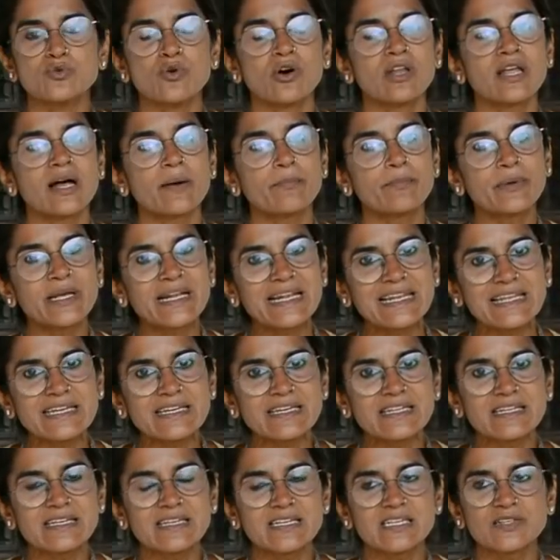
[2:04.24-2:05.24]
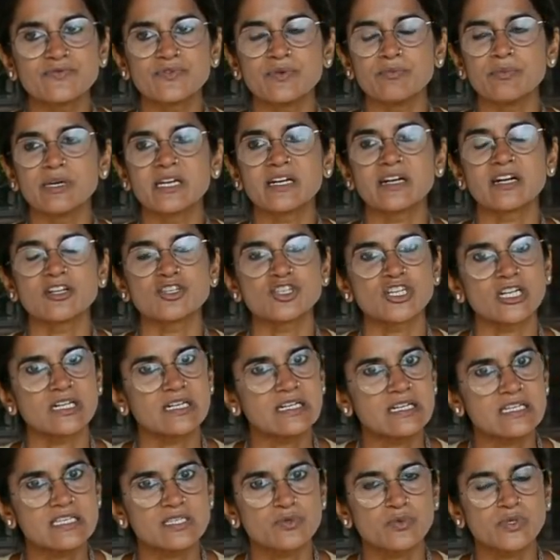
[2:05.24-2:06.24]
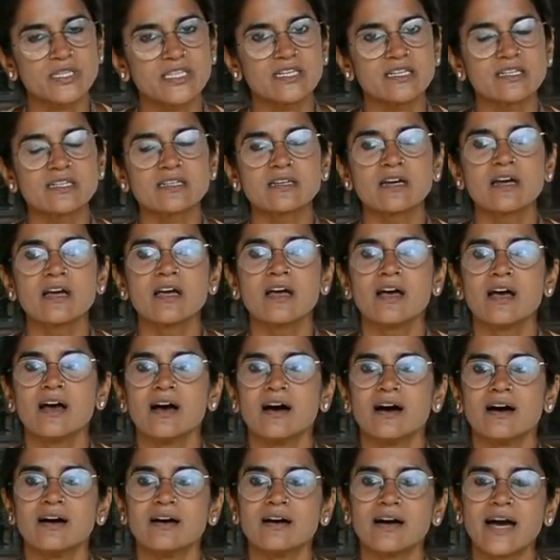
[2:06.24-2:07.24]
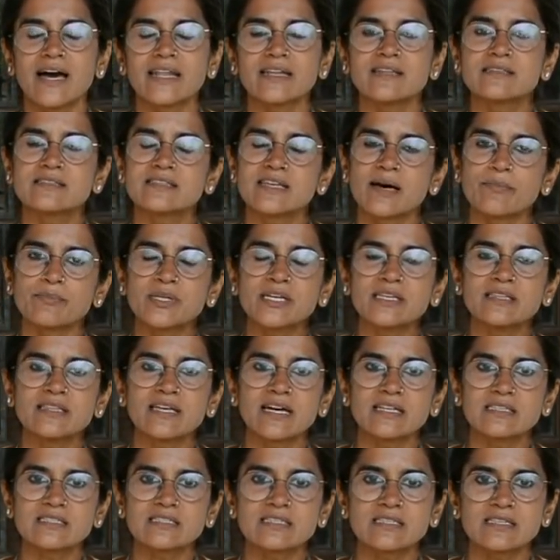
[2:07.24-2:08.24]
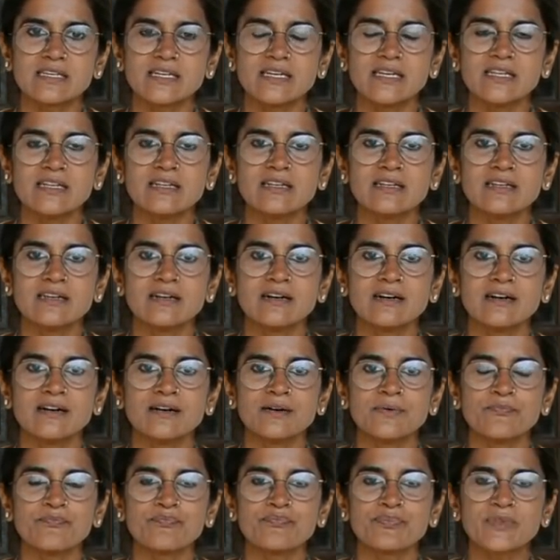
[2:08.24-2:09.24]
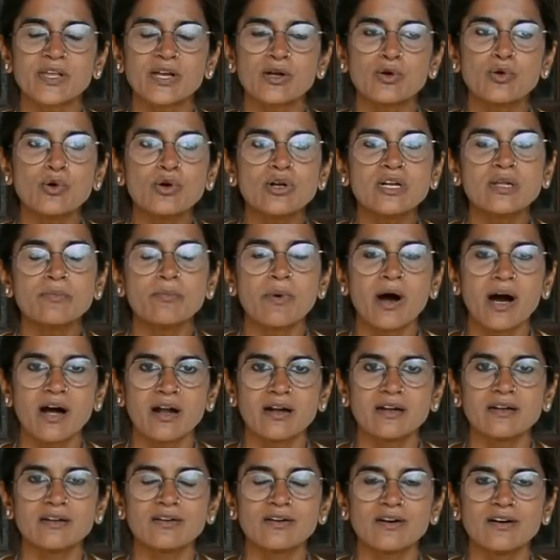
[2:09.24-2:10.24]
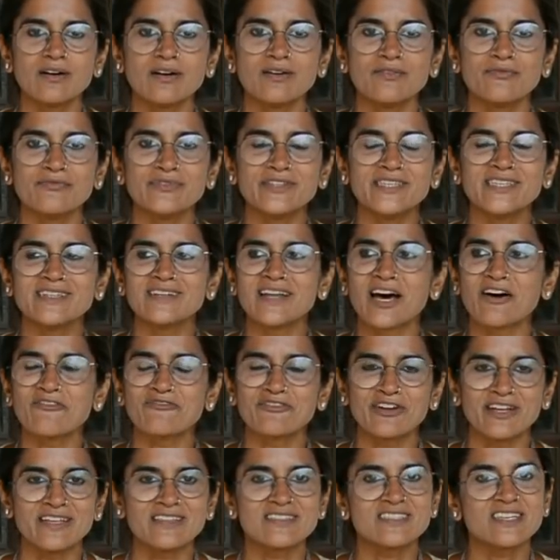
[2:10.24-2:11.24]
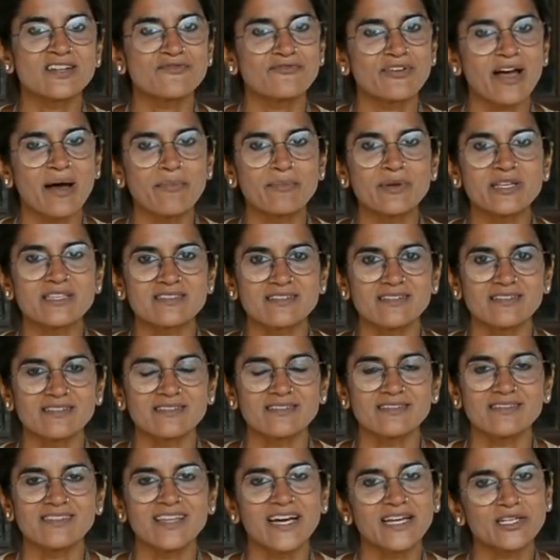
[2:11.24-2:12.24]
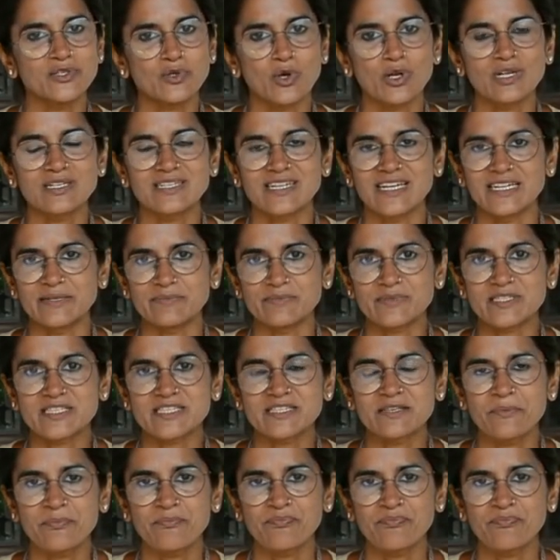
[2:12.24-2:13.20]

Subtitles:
all our pickling in it, we make our chutneys with it. And it's something that's in good demand within our friends and family circle at all times.